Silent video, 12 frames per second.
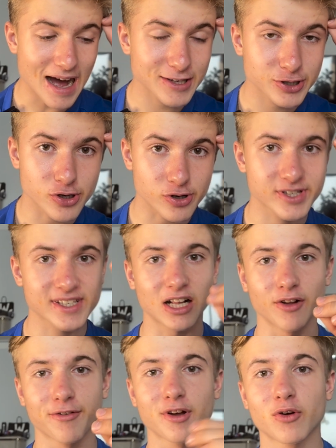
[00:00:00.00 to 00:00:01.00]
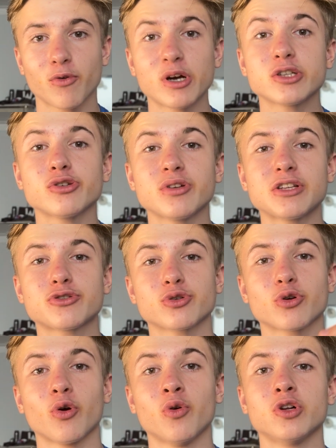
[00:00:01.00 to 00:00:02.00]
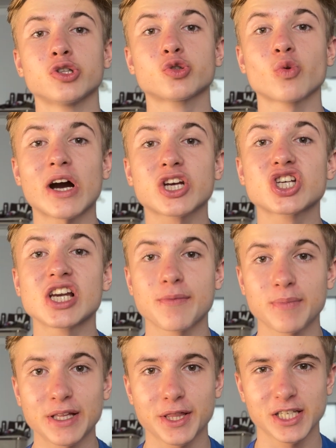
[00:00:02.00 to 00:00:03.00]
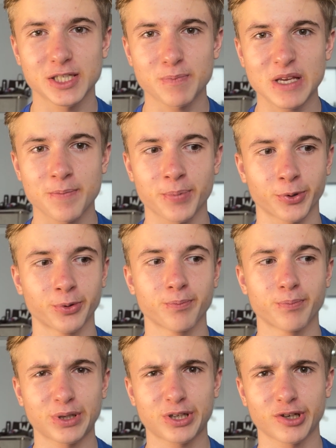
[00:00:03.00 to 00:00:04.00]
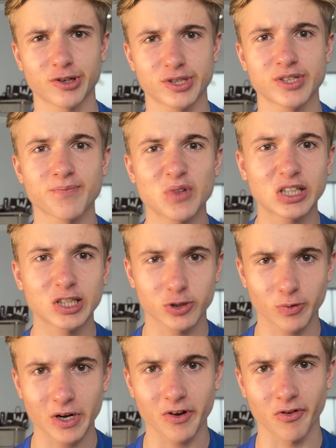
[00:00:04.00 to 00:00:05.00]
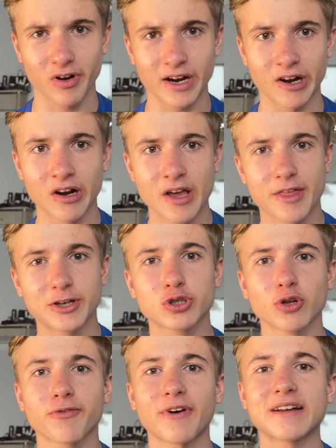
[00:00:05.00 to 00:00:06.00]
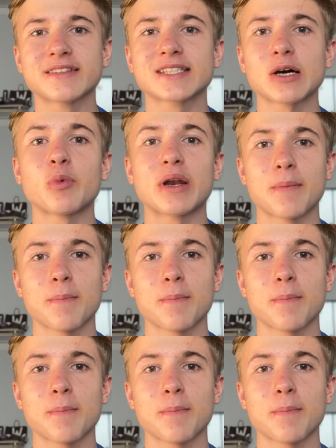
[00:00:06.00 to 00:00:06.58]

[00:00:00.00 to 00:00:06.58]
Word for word: ask yourself where do you need to go to actually meet these people because it is very rare that you'll find someone